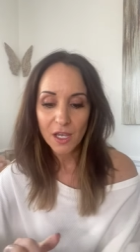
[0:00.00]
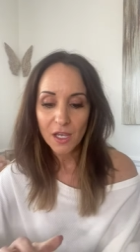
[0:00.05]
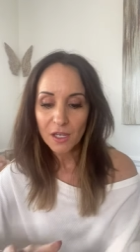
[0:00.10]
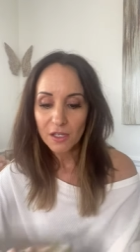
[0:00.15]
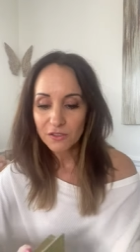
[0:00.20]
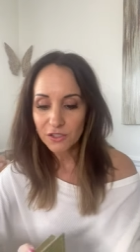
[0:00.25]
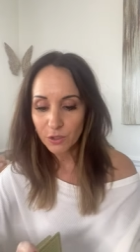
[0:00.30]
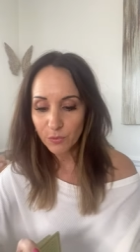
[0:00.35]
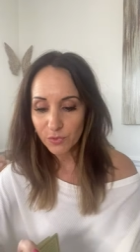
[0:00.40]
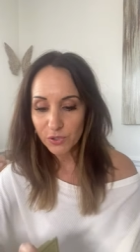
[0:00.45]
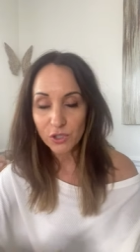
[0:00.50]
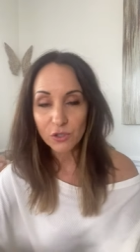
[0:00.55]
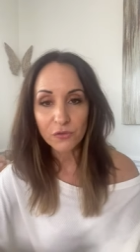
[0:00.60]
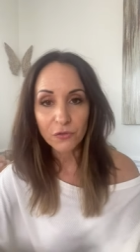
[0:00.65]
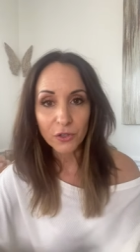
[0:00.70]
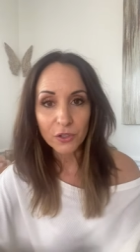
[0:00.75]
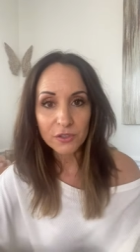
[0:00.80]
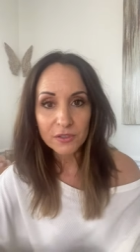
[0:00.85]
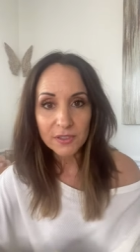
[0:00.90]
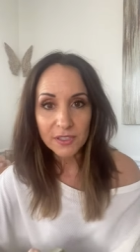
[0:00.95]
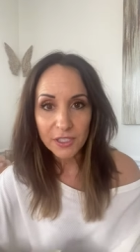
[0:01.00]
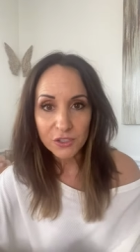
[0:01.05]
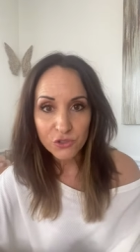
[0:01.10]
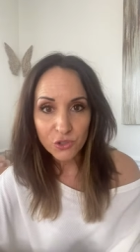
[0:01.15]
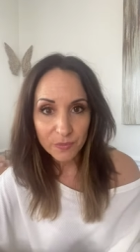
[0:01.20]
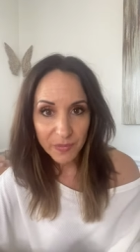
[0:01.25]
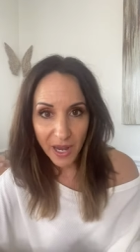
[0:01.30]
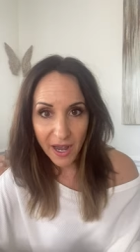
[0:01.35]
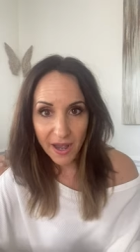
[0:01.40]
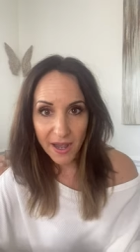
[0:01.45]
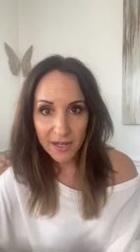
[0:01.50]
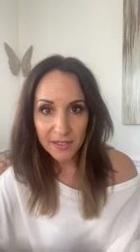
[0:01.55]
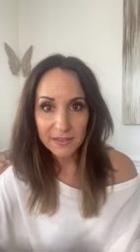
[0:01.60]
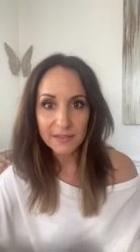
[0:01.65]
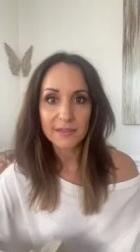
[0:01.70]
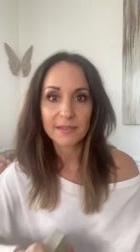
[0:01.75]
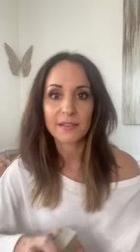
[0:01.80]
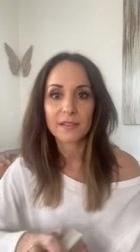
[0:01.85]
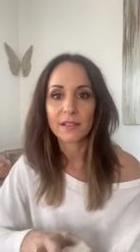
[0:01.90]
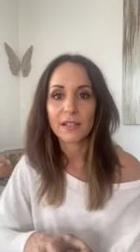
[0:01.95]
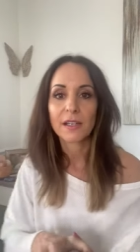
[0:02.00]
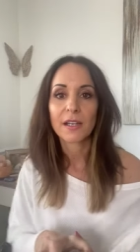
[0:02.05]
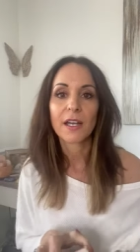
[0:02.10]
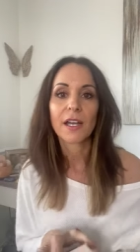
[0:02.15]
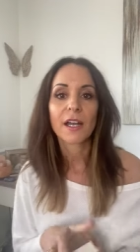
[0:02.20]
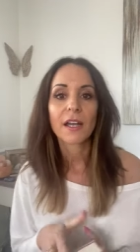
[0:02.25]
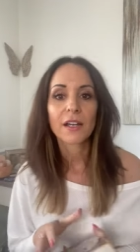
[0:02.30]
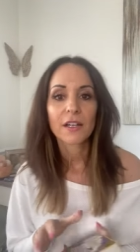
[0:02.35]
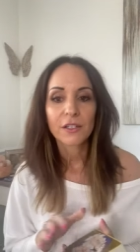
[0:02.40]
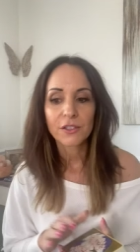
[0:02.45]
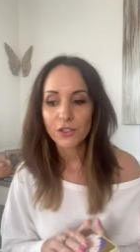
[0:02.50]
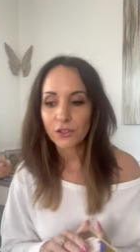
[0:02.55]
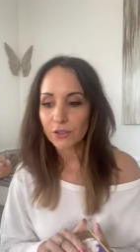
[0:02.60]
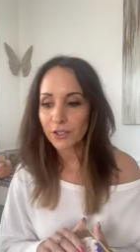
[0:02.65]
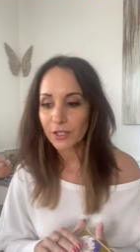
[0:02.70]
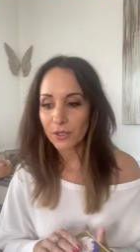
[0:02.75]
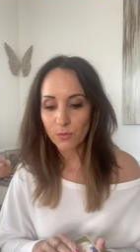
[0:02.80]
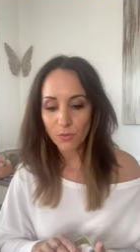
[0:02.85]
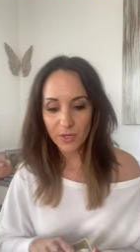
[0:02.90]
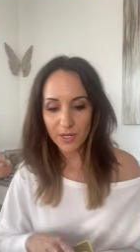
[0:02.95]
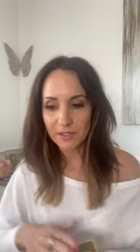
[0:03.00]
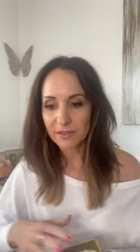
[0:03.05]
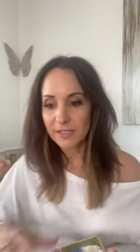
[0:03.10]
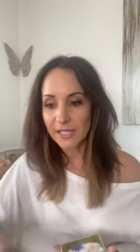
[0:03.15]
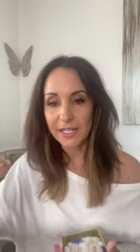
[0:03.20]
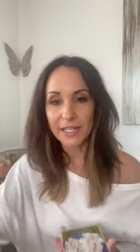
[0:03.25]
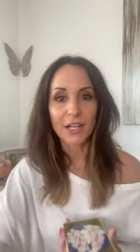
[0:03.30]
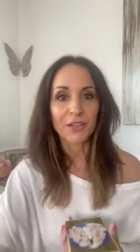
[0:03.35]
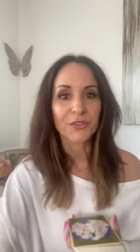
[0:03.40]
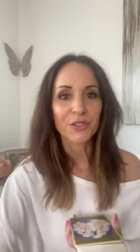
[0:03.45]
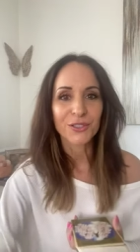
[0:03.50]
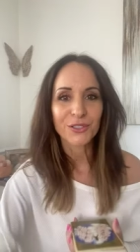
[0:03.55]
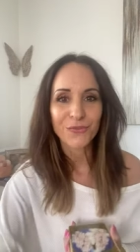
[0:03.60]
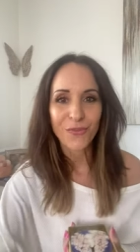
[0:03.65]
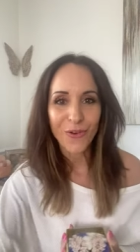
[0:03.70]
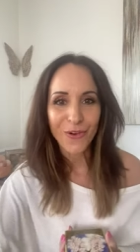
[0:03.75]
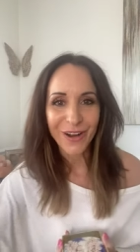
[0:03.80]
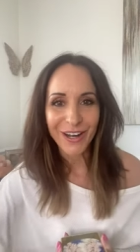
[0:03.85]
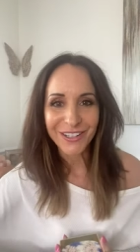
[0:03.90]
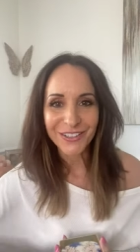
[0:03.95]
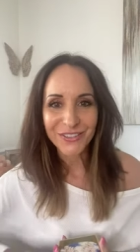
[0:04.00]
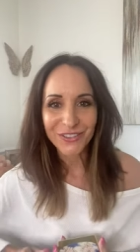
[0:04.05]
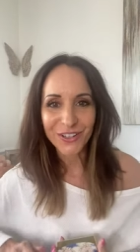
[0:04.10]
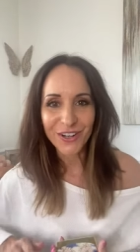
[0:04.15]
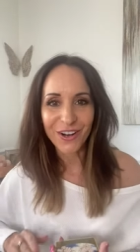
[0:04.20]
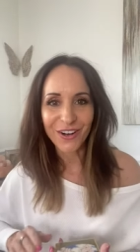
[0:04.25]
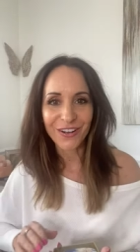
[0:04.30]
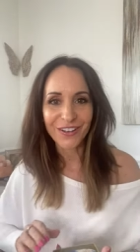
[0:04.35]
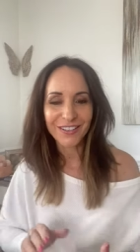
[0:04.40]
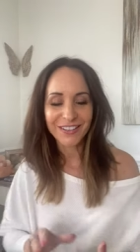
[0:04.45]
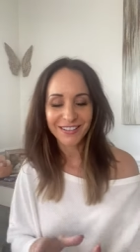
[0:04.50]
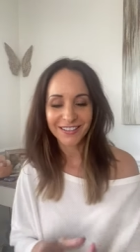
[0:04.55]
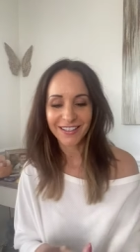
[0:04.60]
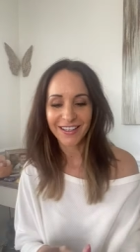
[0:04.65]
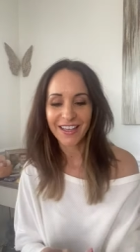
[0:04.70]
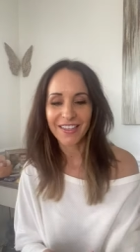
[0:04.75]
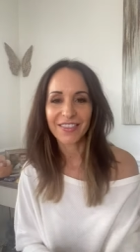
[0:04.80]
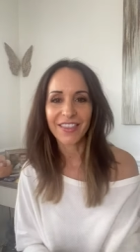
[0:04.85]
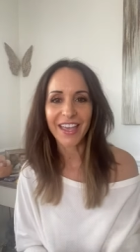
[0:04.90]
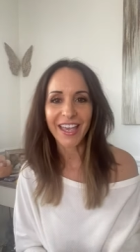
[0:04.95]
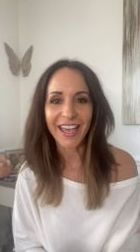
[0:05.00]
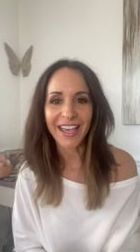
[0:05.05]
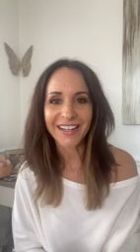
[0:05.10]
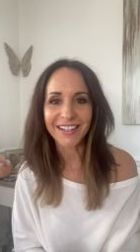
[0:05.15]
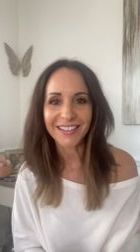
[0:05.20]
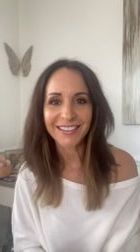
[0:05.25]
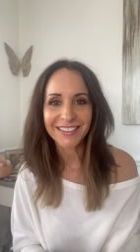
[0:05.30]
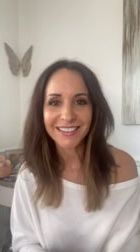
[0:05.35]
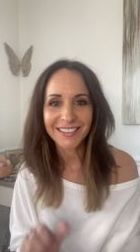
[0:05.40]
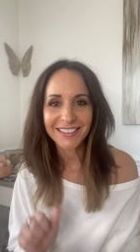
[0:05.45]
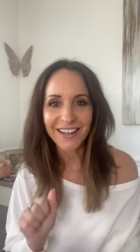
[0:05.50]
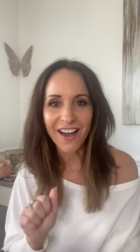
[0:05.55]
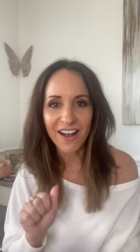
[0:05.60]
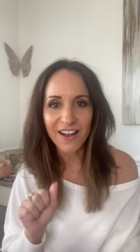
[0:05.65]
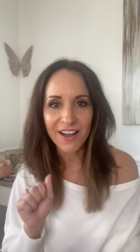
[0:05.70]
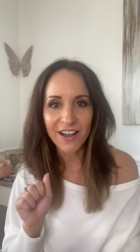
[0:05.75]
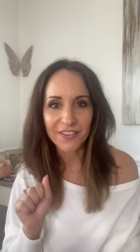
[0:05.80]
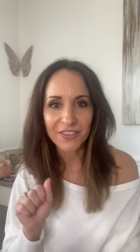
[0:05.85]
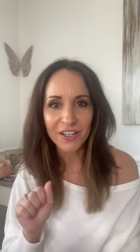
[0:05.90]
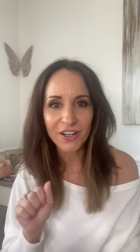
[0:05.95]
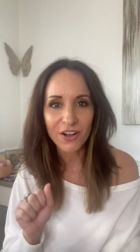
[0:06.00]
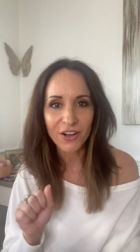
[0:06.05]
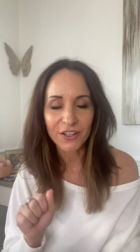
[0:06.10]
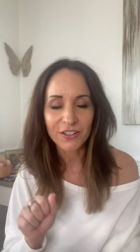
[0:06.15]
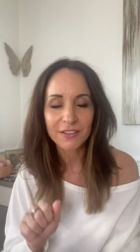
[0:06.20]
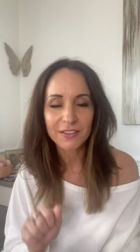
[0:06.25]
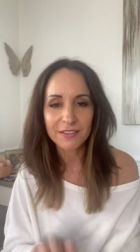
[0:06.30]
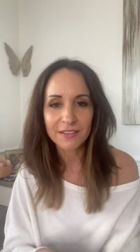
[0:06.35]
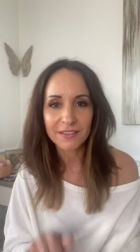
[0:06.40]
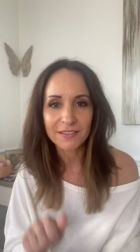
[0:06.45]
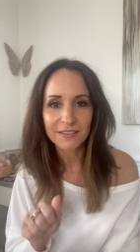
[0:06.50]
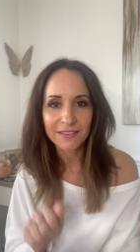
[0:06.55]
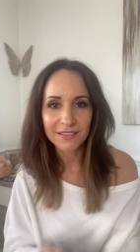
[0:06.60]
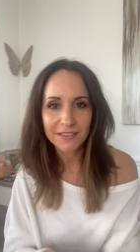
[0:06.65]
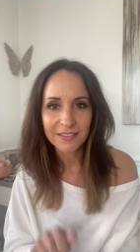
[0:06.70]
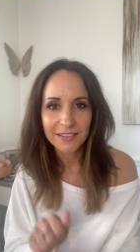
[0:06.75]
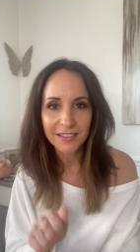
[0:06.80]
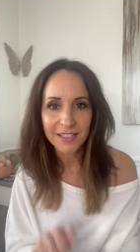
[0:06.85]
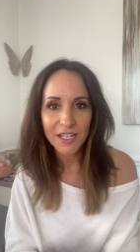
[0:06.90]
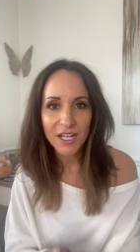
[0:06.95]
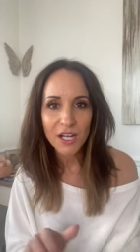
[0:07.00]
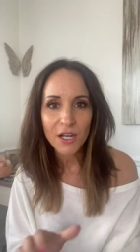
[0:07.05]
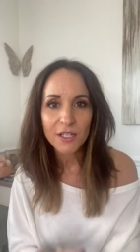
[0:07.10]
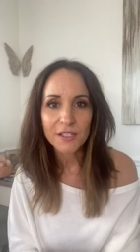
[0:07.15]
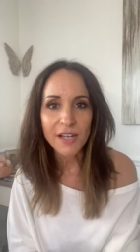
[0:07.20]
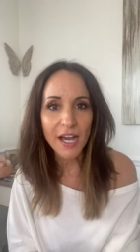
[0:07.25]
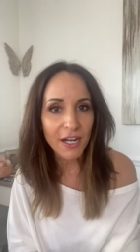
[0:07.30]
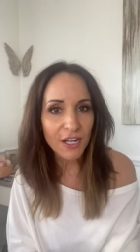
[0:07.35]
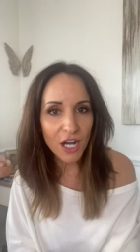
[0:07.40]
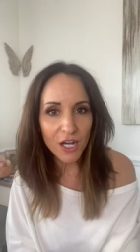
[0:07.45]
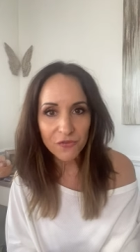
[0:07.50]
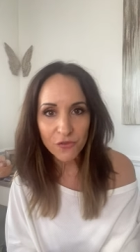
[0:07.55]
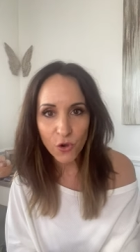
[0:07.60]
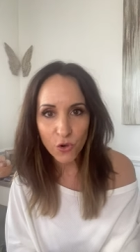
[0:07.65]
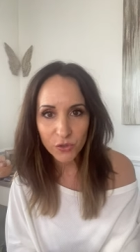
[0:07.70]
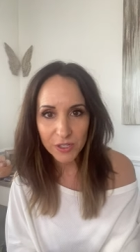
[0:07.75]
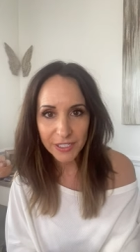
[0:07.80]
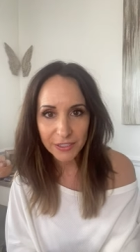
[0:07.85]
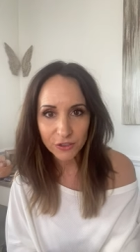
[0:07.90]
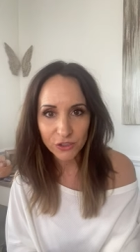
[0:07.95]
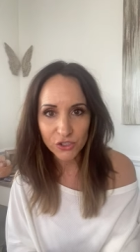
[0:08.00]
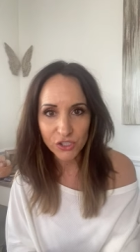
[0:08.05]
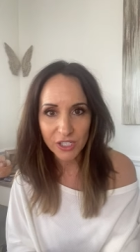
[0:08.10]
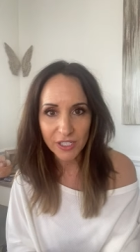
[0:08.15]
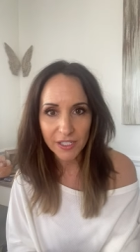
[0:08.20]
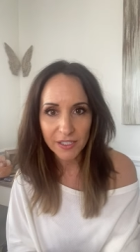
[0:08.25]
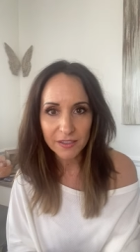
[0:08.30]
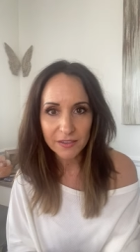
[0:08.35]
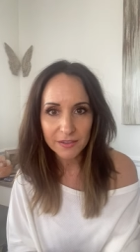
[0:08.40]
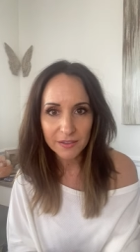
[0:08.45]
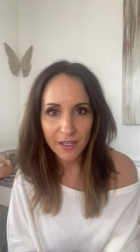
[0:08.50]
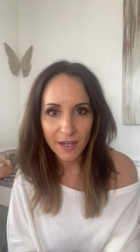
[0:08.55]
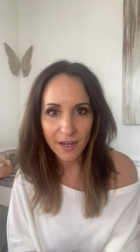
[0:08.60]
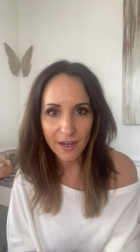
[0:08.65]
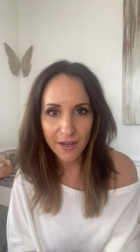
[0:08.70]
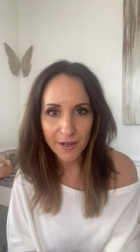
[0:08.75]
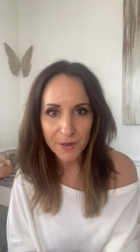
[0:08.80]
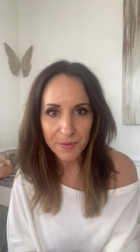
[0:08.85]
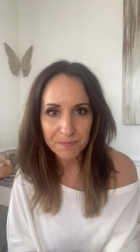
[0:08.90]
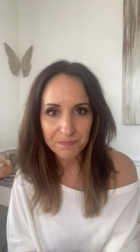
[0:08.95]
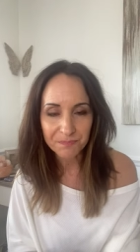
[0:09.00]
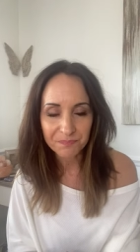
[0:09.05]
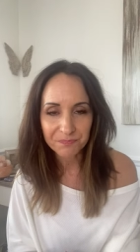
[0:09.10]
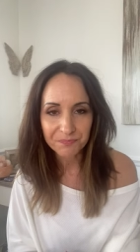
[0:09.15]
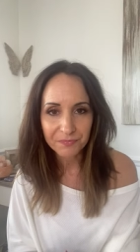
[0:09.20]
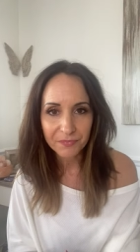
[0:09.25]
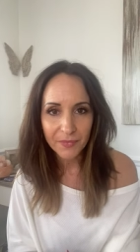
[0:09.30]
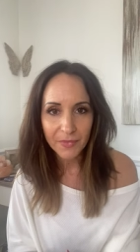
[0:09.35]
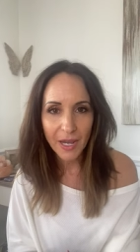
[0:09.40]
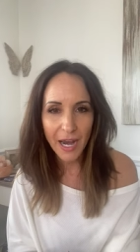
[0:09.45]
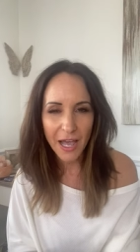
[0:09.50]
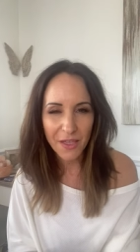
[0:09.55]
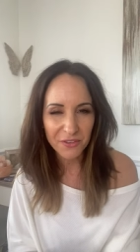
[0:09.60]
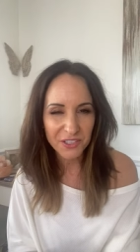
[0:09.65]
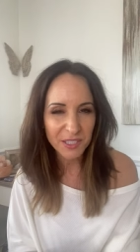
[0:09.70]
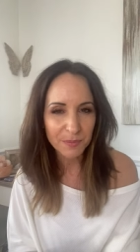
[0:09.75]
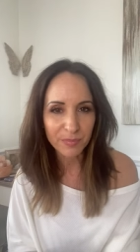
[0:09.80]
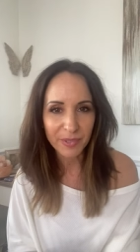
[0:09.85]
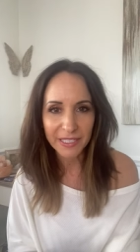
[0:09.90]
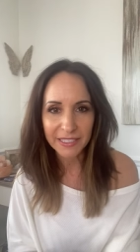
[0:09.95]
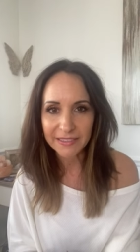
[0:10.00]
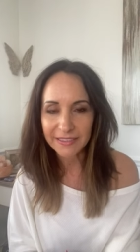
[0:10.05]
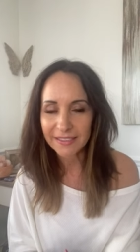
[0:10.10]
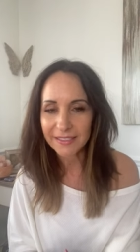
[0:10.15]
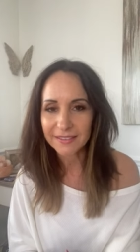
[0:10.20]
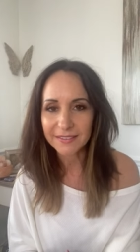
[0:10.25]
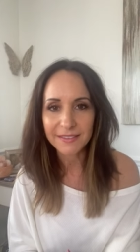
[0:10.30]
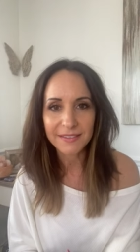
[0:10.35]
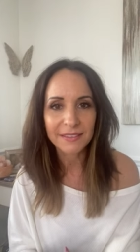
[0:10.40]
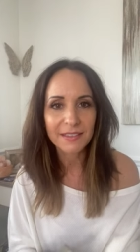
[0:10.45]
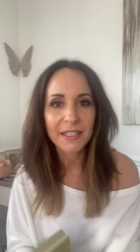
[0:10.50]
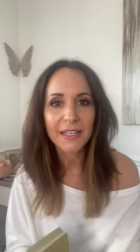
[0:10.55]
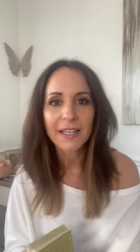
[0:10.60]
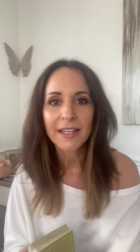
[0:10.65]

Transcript: So when you first get your box, you're gonna wanna take out those four extra cards and then knock on the cards, knock off old energy. Um, I'll explain this